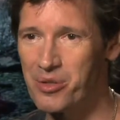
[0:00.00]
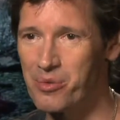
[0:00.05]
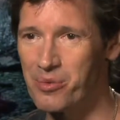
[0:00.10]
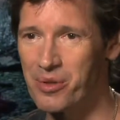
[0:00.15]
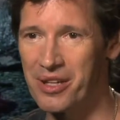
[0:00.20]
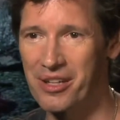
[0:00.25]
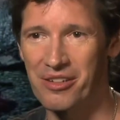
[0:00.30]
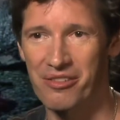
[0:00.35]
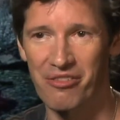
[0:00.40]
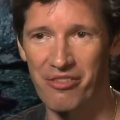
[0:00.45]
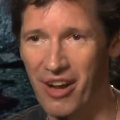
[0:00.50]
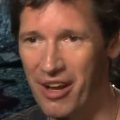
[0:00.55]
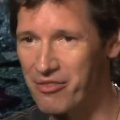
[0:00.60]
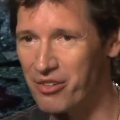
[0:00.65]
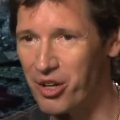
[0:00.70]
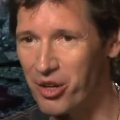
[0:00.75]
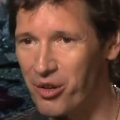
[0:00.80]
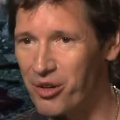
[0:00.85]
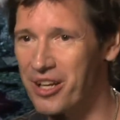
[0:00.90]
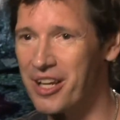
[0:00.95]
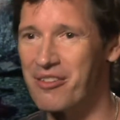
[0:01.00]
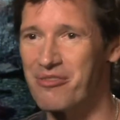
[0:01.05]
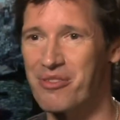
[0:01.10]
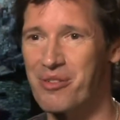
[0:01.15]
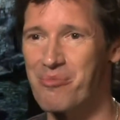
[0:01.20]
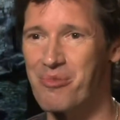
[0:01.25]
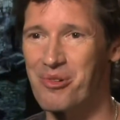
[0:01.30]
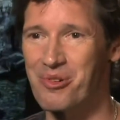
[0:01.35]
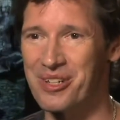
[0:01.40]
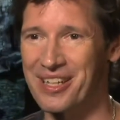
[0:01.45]
to work at 5 o'clock
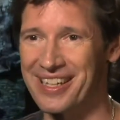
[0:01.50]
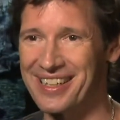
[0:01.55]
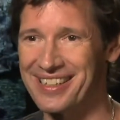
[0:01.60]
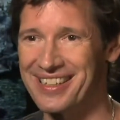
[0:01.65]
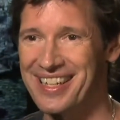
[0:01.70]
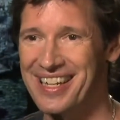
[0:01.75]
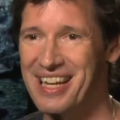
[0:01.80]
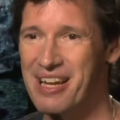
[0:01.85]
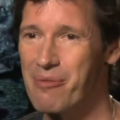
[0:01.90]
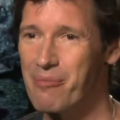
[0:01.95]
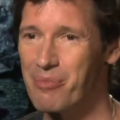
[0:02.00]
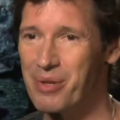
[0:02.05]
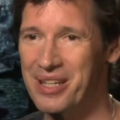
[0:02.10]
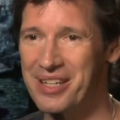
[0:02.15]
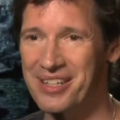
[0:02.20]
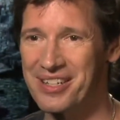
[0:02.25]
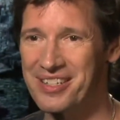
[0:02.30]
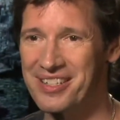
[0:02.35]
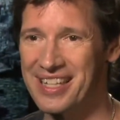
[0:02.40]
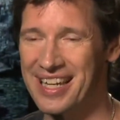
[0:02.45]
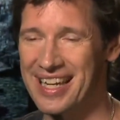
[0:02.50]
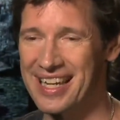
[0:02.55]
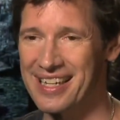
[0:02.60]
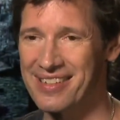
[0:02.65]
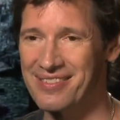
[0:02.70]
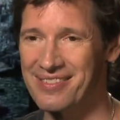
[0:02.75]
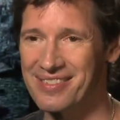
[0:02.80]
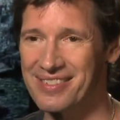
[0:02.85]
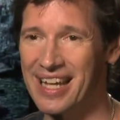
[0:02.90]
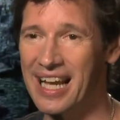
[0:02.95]
every morning because
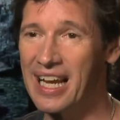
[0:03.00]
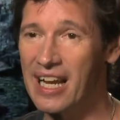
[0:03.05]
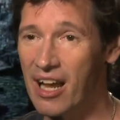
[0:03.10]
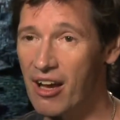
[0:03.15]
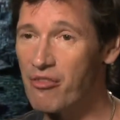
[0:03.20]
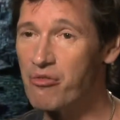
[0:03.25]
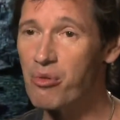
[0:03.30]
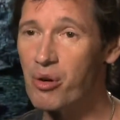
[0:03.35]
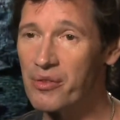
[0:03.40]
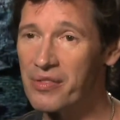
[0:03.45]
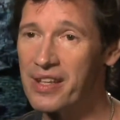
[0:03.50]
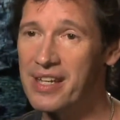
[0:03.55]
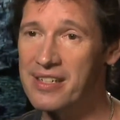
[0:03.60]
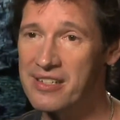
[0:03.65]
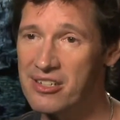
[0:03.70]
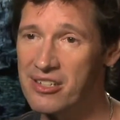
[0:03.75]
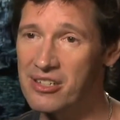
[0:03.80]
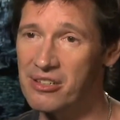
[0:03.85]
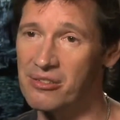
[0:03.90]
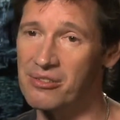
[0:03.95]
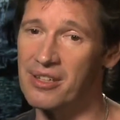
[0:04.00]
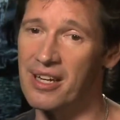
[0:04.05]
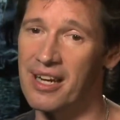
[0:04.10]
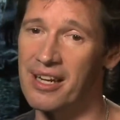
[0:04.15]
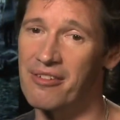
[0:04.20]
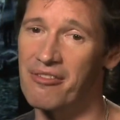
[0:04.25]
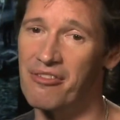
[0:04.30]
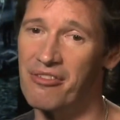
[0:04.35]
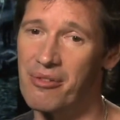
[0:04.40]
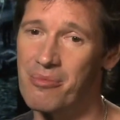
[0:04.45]
they love what they do.
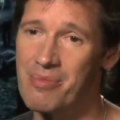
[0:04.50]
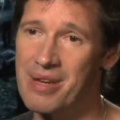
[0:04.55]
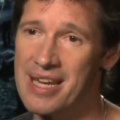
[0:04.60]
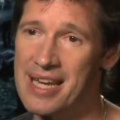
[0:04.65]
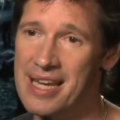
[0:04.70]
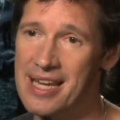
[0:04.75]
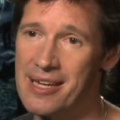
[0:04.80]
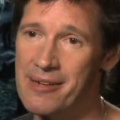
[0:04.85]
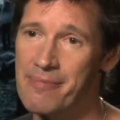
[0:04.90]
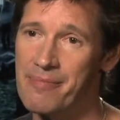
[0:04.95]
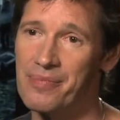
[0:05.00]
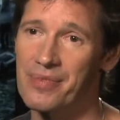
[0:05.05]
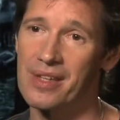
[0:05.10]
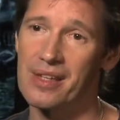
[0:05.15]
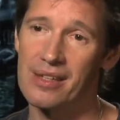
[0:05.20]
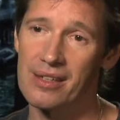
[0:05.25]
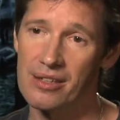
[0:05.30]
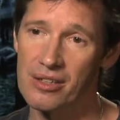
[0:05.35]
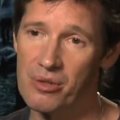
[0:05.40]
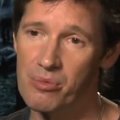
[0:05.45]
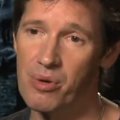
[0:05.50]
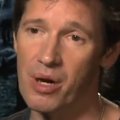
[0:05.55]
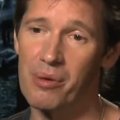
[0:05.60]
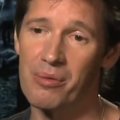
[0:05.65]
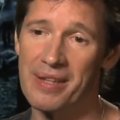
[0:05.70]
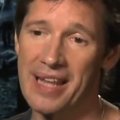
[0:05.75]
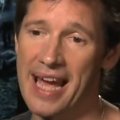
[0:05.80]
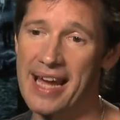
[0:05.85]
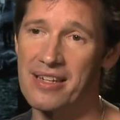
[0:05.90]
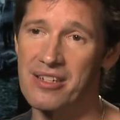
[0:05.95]
And for me, you work
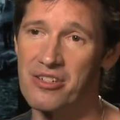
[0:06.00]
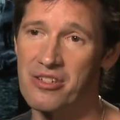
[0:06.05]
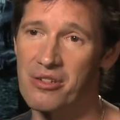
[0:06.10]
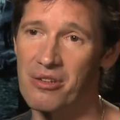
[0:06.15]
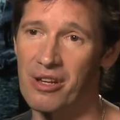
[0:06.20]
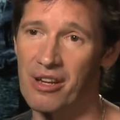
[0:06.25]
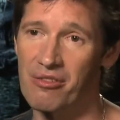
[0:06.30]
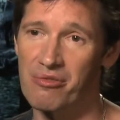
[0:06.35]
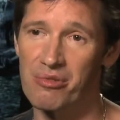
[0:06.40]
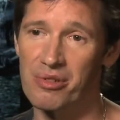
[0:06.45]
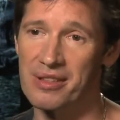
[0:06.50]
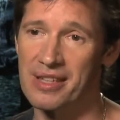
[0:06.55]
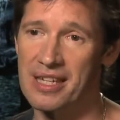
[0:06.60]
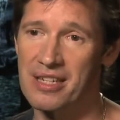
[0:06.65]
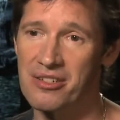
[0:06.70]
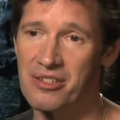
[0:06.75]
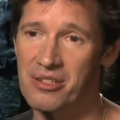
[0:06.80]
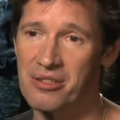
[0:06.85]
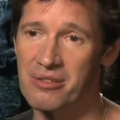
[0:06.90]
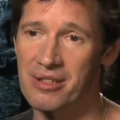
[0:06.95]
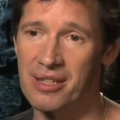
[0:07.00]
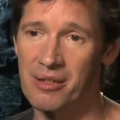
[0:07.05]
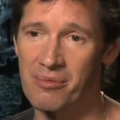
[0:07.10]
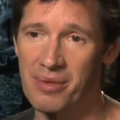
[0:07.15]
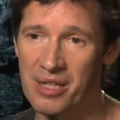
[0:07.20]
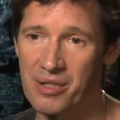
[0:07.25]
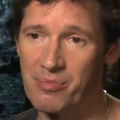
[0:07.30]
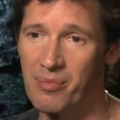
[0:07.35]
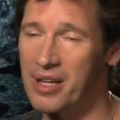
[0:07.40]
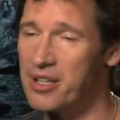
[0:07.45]
with actors who love what they do, and it
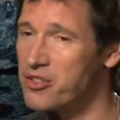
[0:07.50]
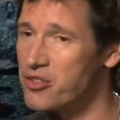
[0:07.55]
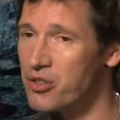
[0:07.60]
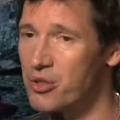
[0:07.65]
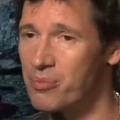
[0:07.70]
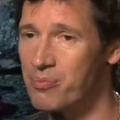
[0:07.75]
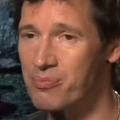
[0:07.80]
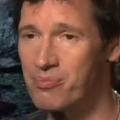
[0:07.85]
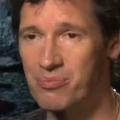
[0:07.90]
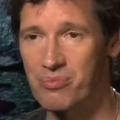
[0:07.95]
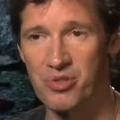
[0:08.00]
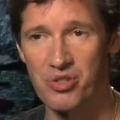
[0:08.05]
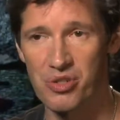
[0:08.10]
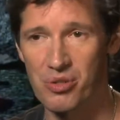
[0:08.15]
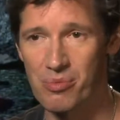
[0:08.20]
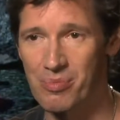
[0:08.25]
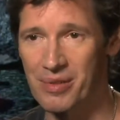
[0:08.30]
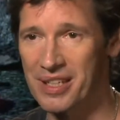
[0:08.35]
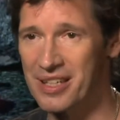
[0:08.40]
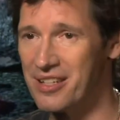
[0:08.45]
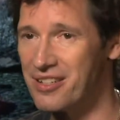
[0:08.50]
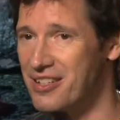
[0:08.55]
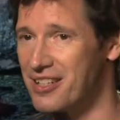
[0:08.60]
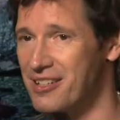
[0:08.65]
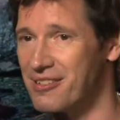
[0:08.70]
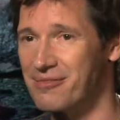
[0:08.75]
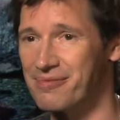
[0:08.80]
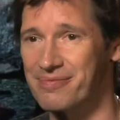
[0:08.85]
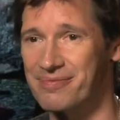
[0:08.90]
makes my job super easy.